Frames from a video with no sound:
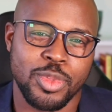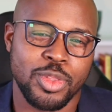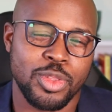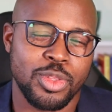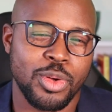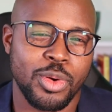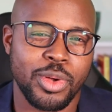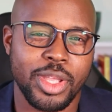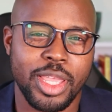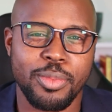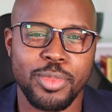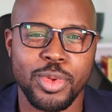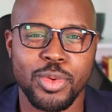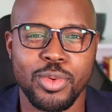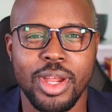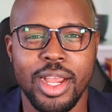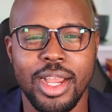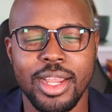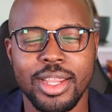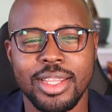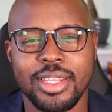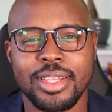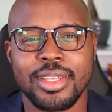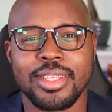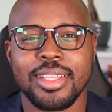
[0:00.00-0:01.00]
Don't get me
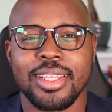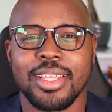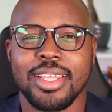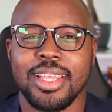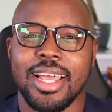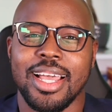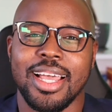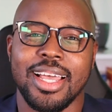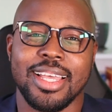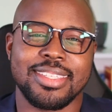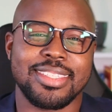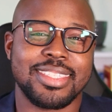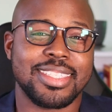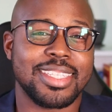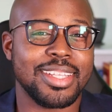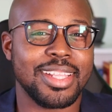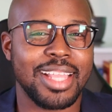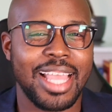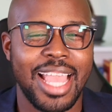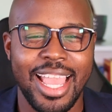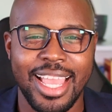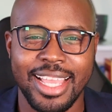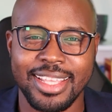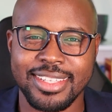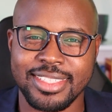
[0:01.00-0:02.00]
wrong, still
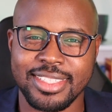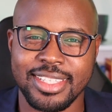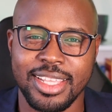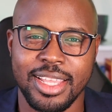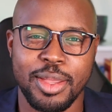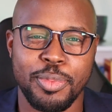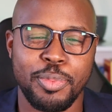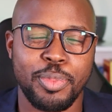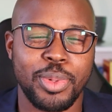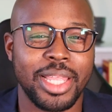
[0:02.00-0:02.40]
has